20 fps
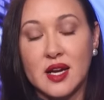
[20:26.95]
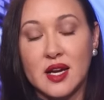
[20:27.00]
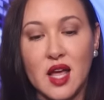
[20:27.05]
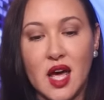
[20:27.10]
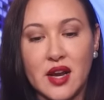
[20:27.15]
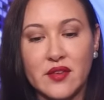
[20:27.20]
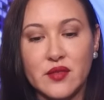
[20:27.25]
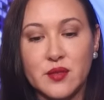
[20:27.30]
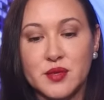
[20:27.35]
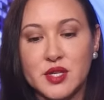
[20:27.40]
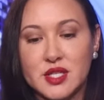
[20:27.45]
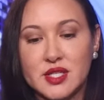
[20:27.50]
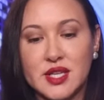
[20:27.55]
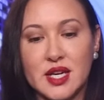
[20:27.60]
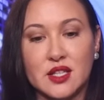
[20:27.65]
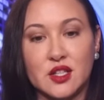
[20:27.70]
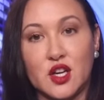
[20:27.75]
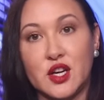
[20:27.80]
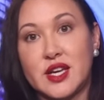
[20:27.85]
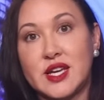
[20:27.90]
And a lot of them just
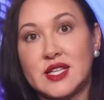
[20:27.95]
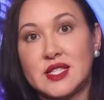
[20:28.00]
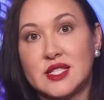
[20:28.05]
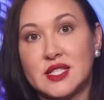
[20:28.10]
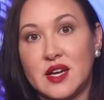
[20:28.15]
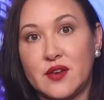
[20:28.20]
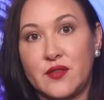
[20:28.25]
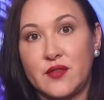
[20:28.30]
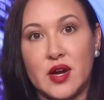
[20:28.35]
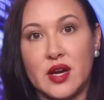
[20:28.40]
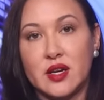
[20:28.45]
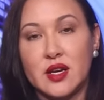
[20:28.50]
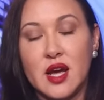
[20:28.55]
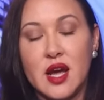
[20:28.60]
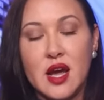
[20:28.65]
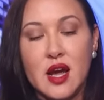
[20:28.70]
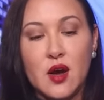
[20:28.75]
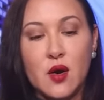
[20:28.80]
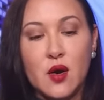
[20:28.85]
said, look, he's different